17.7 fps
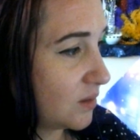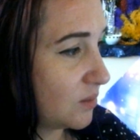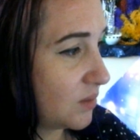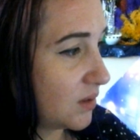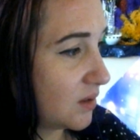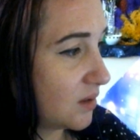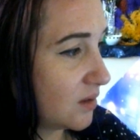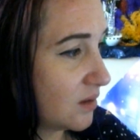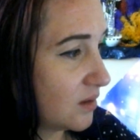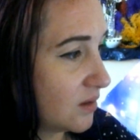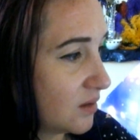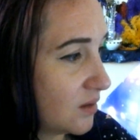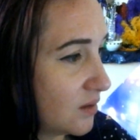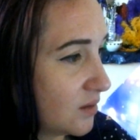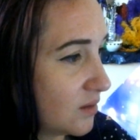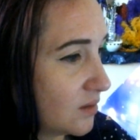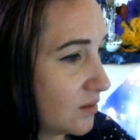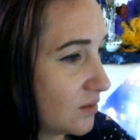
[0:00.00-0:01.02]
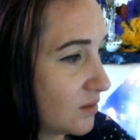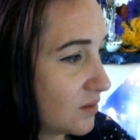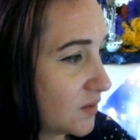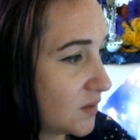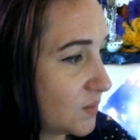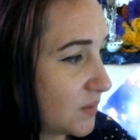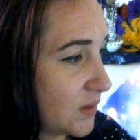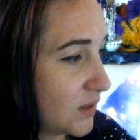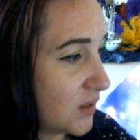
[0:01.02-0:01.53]
There we go,
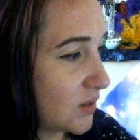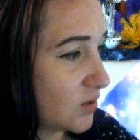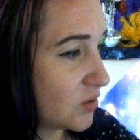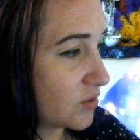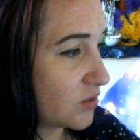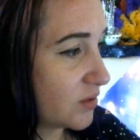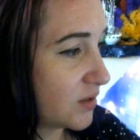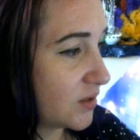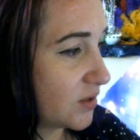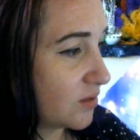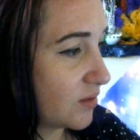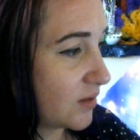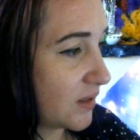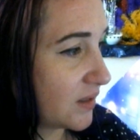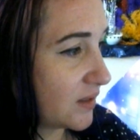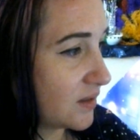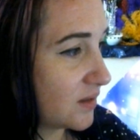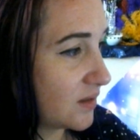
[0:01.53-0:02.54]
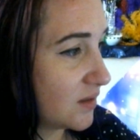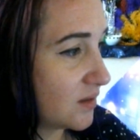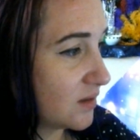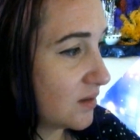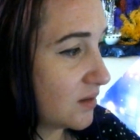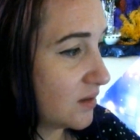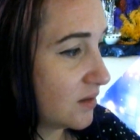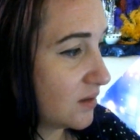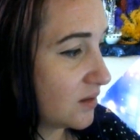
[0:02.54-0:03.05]
just making sure I don't add
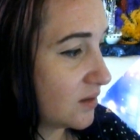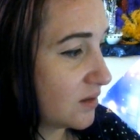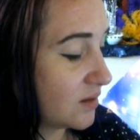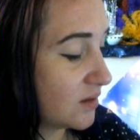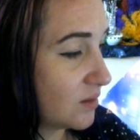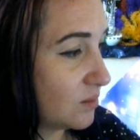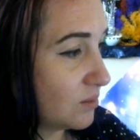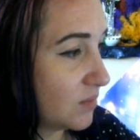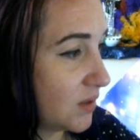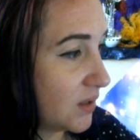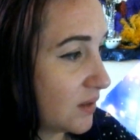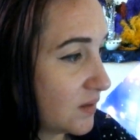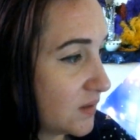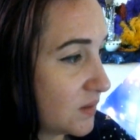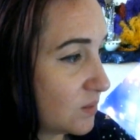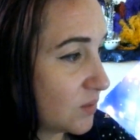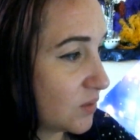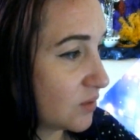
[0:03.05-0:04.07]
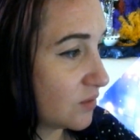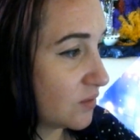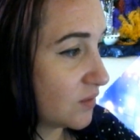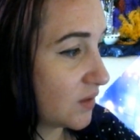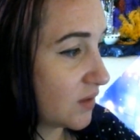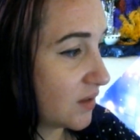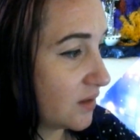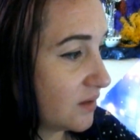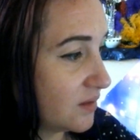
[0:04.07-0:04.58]
the minus
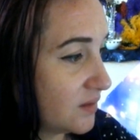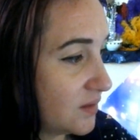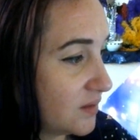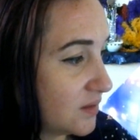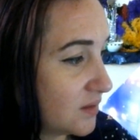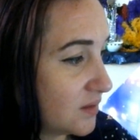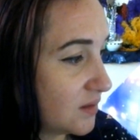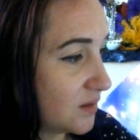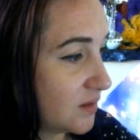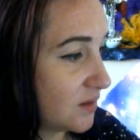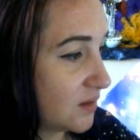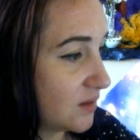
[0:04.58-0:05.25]
modifiers.